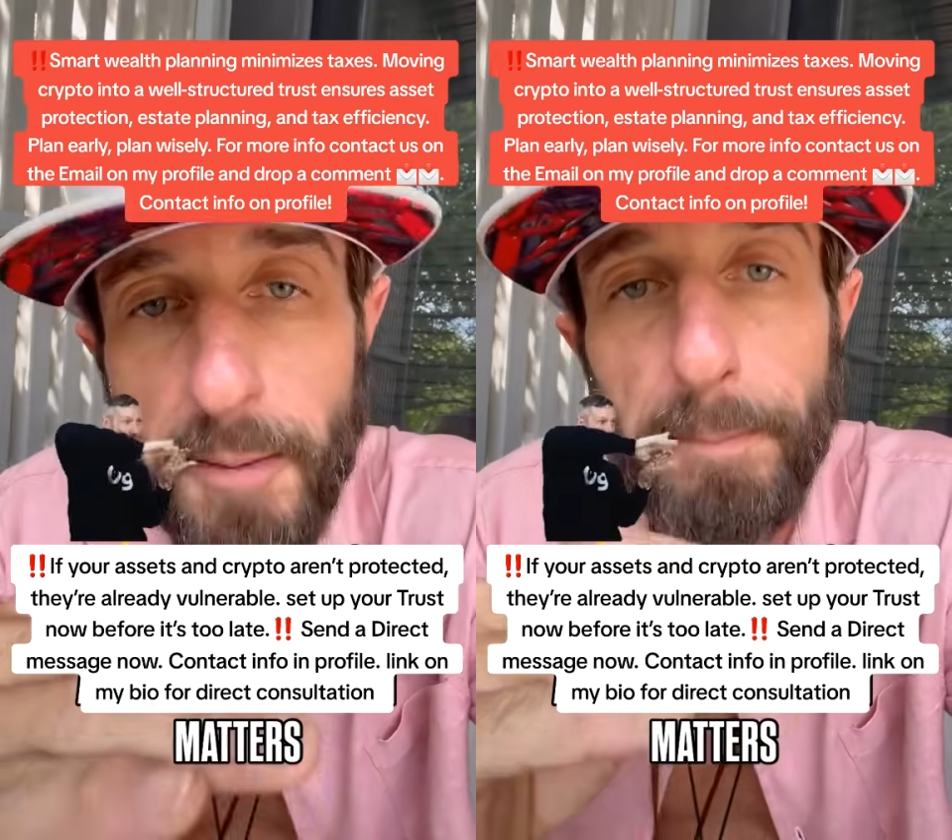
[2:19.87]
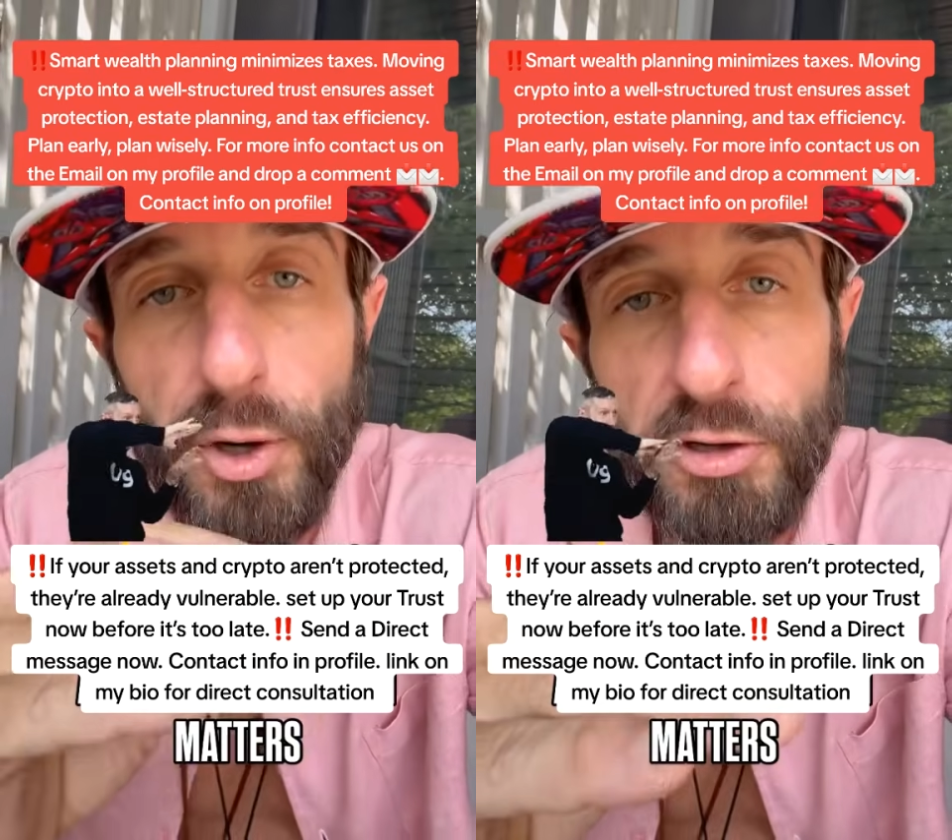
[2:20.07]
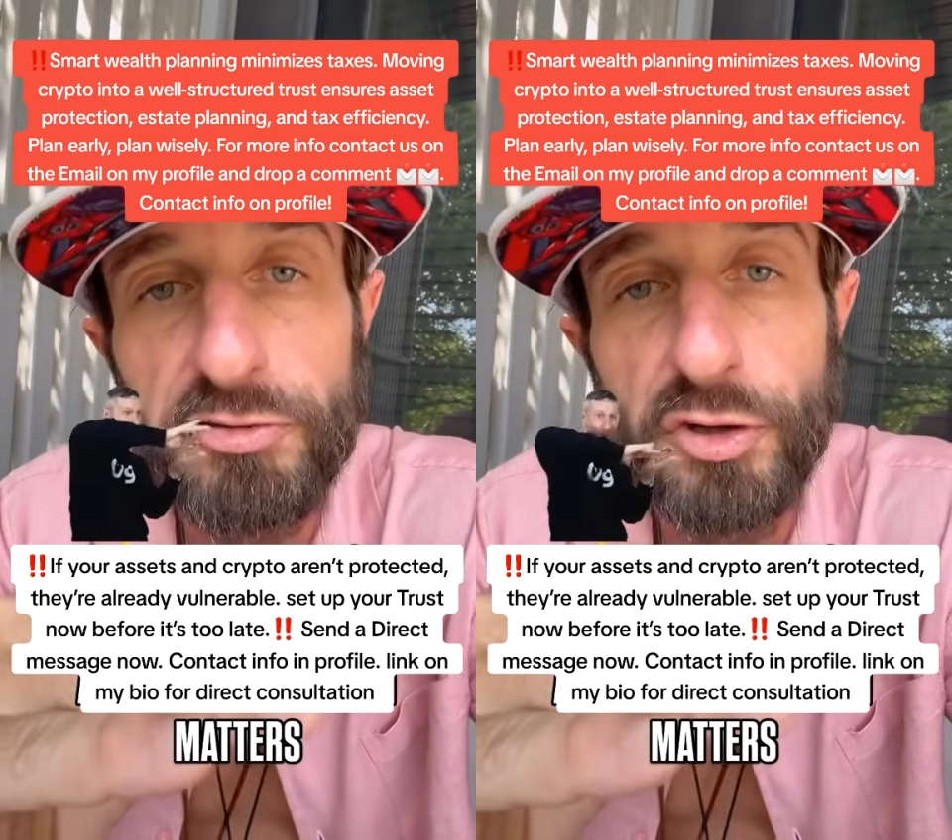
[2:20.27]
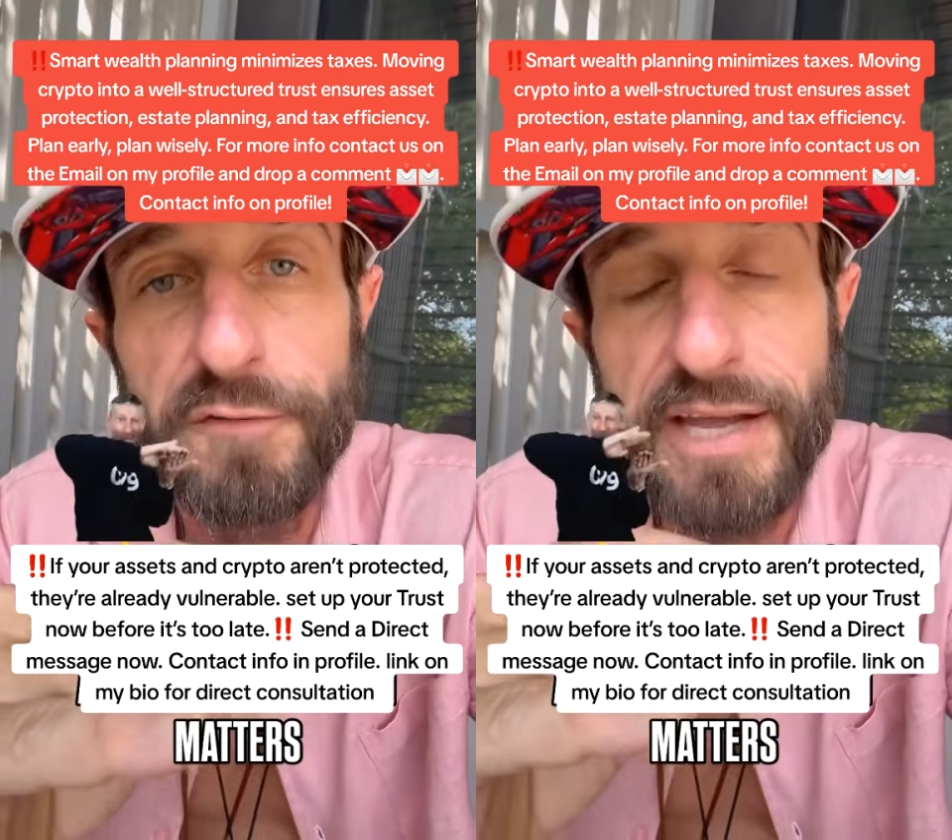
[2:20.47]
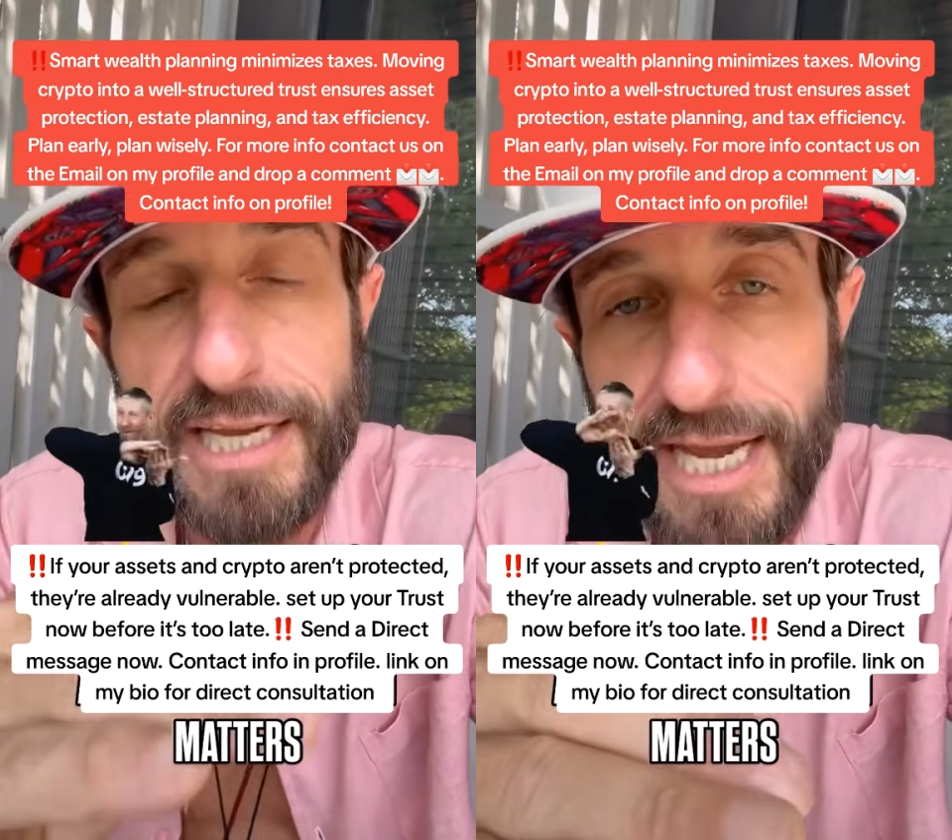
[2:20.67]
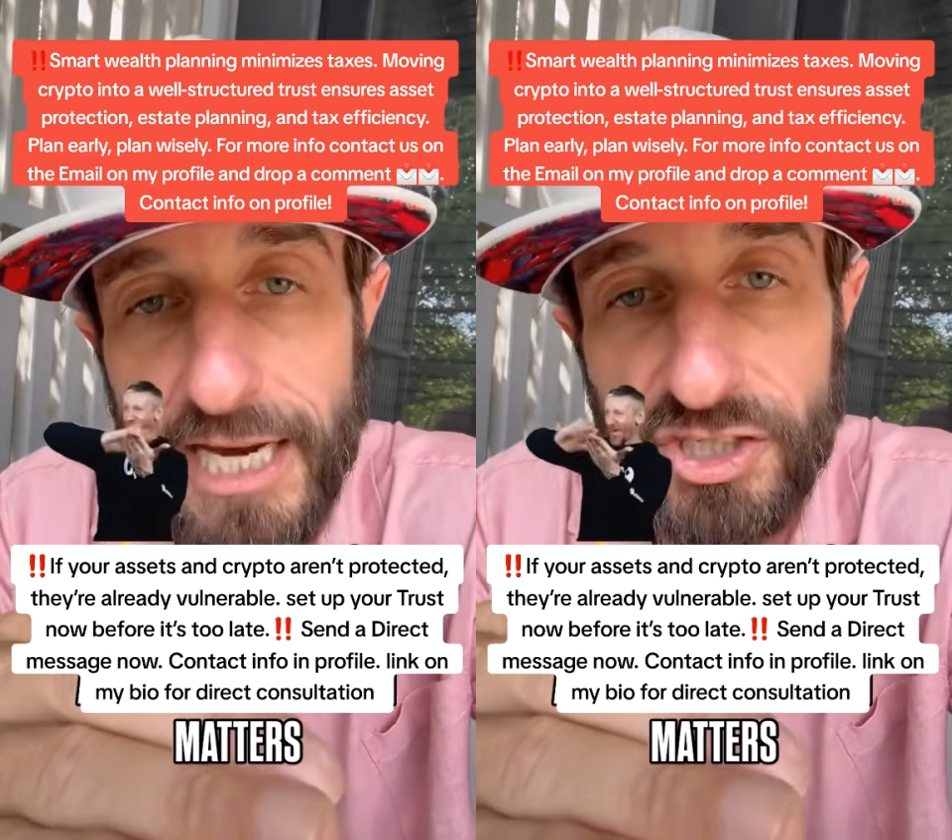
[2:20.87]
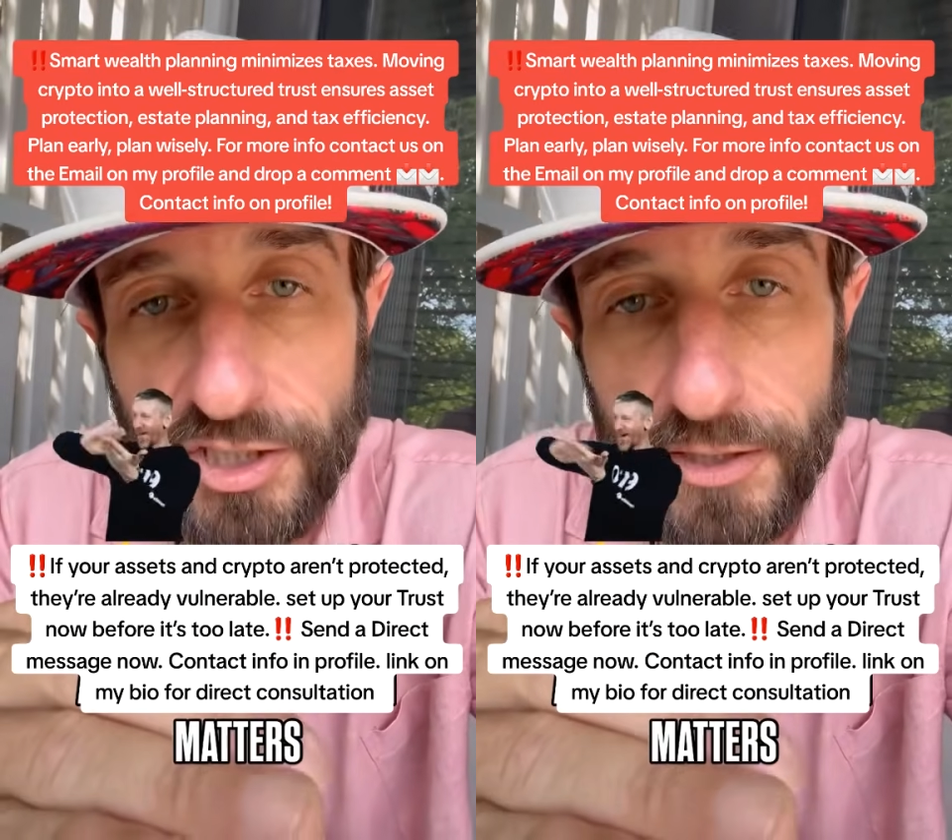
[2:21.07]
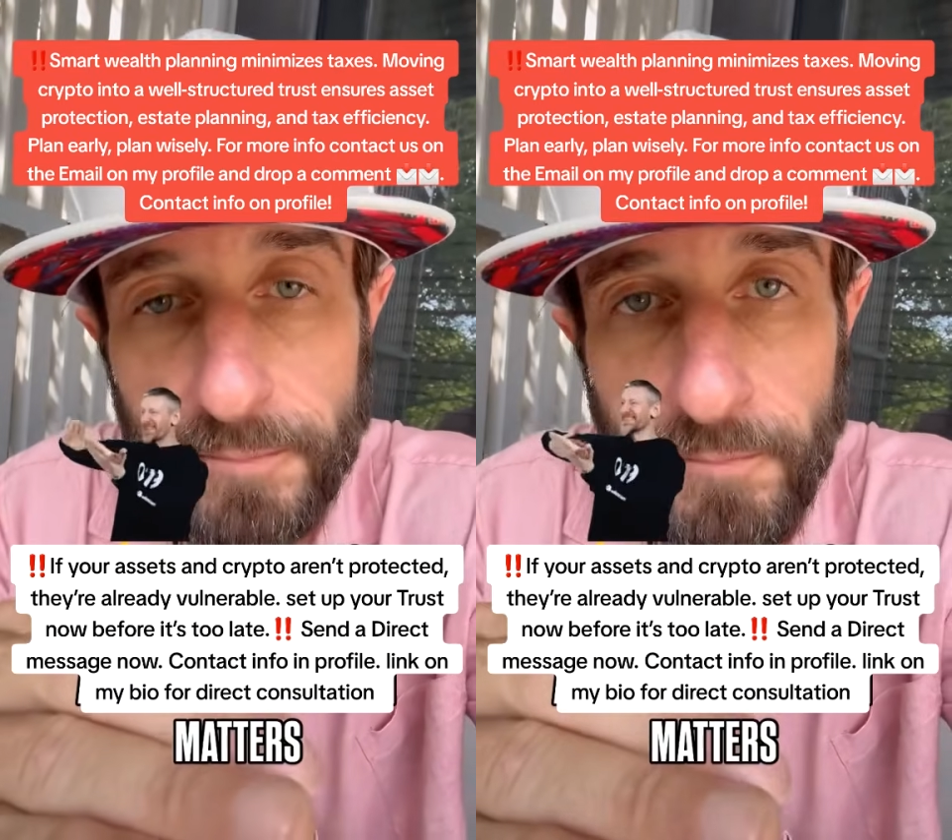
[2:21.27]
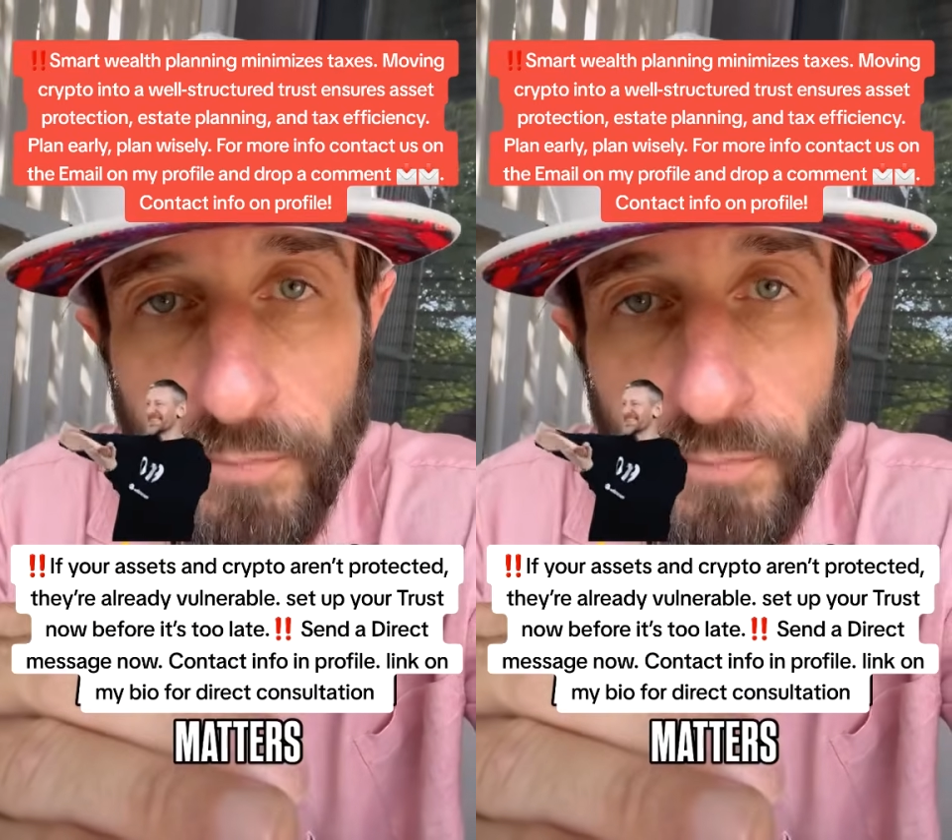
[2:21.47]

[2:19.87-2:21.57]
personal vacation